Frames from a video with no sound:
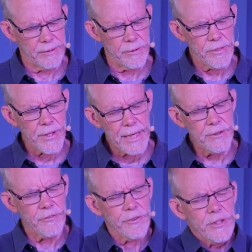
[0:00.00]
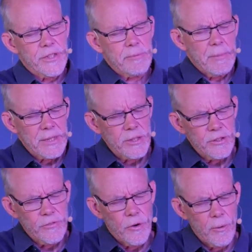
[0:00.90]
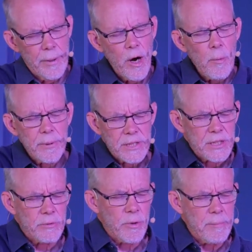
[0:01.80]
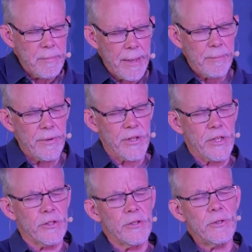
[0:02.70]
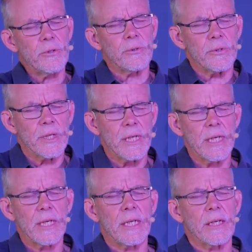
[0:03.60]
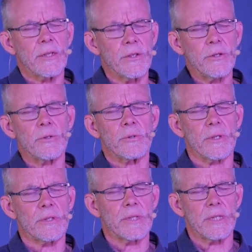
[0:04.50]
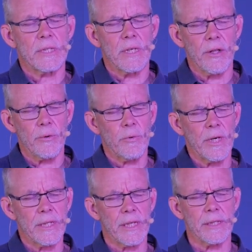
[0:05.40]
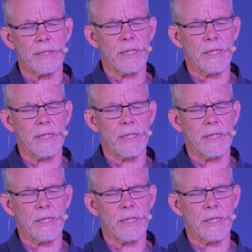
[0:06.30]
We thank You for this message of hope. Help us to remember that You are the one that